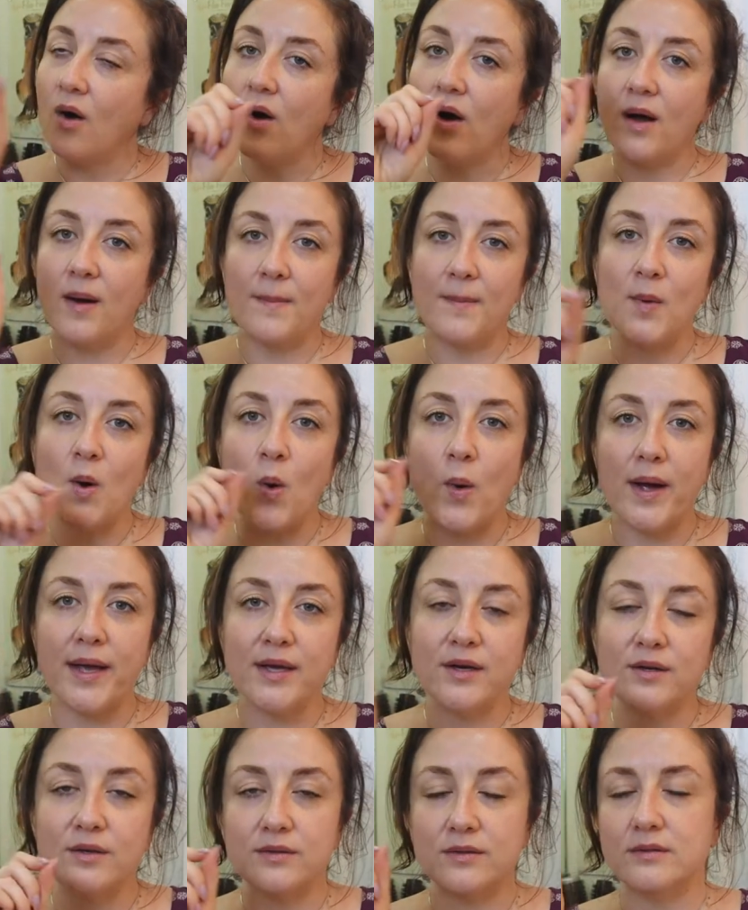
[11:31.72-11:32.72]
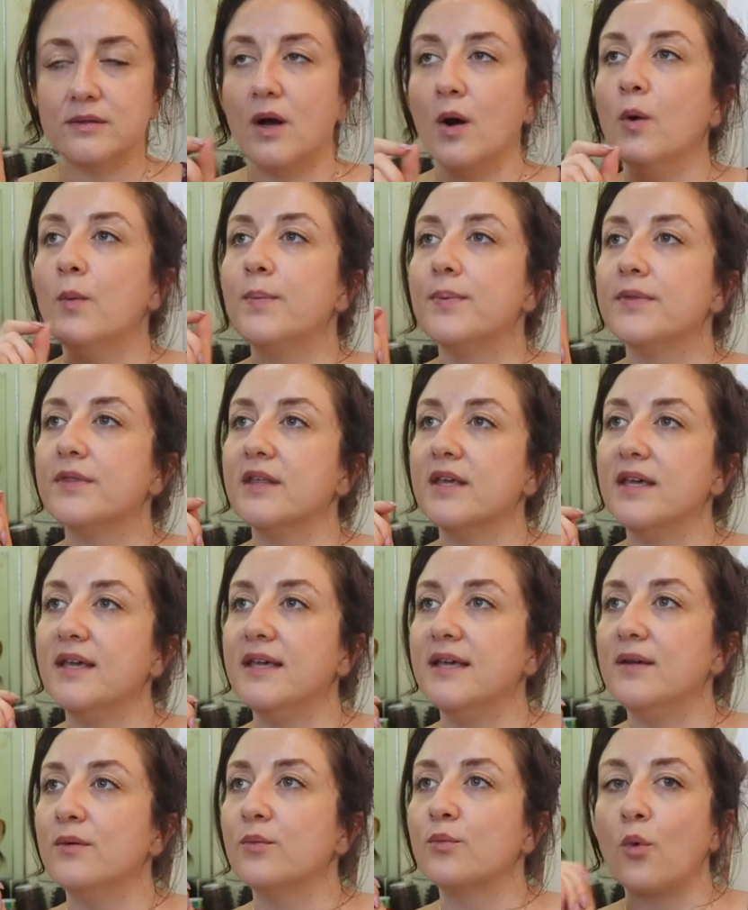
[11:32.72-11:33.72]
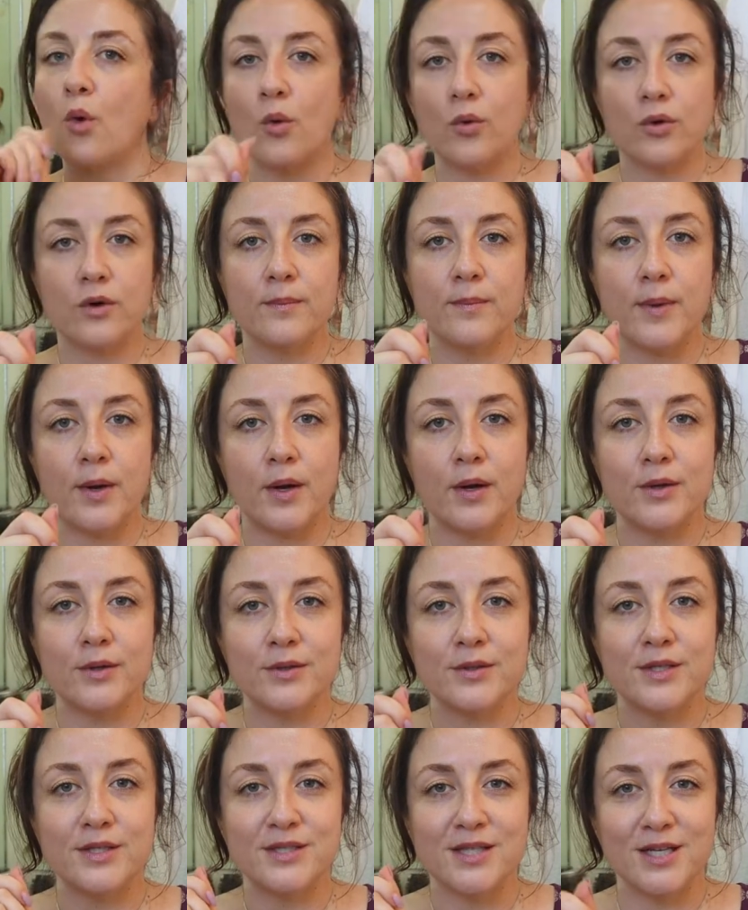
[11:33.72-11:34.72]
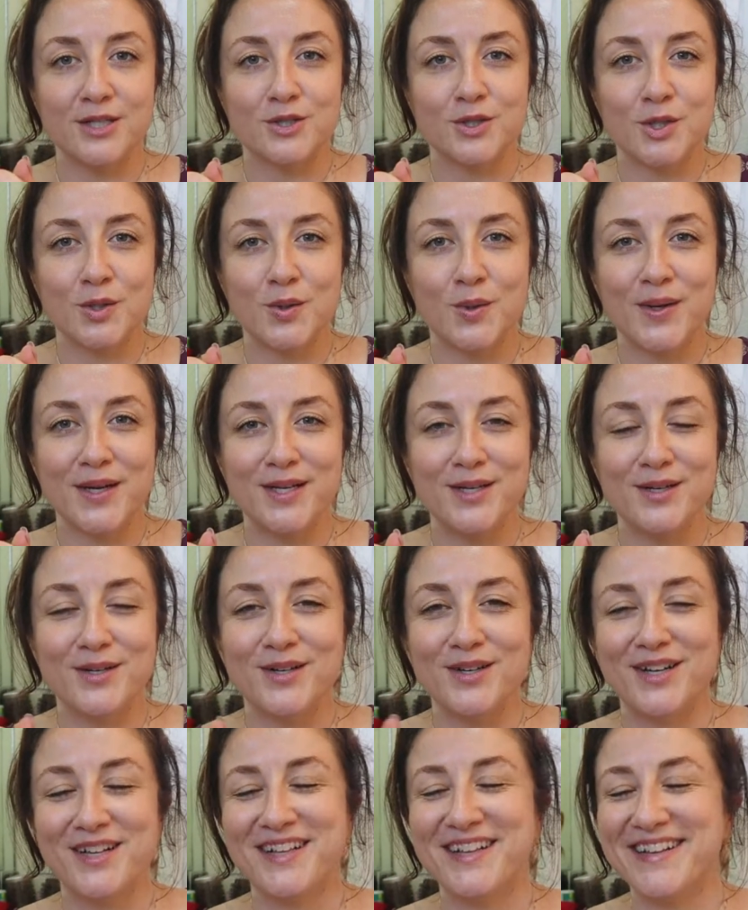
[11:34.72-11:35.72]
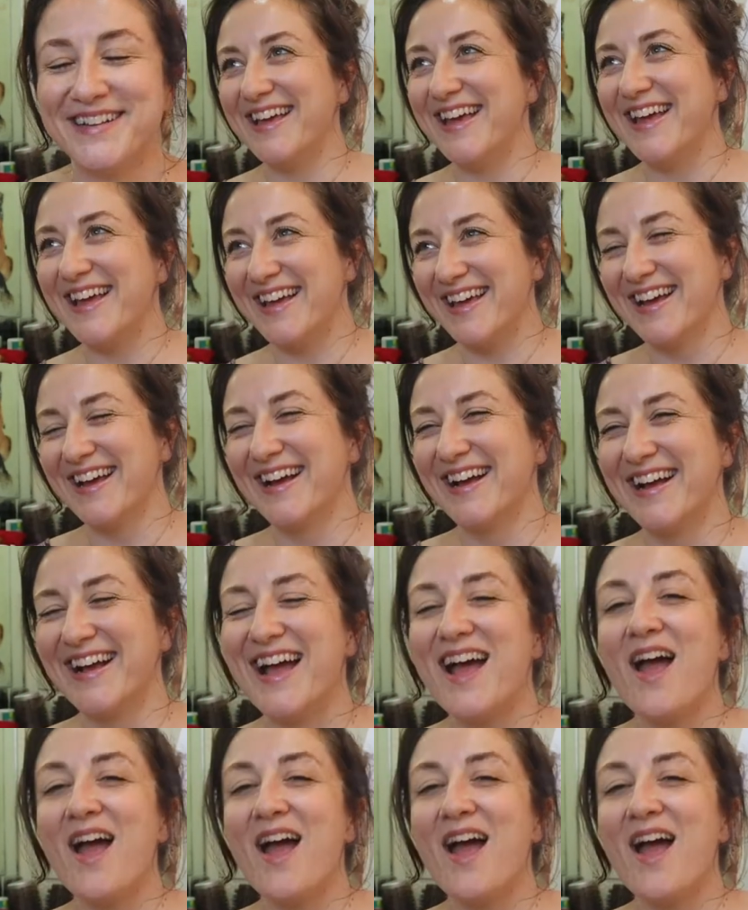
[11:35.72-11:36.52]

um, oil, nope, the rollerball essential oil thing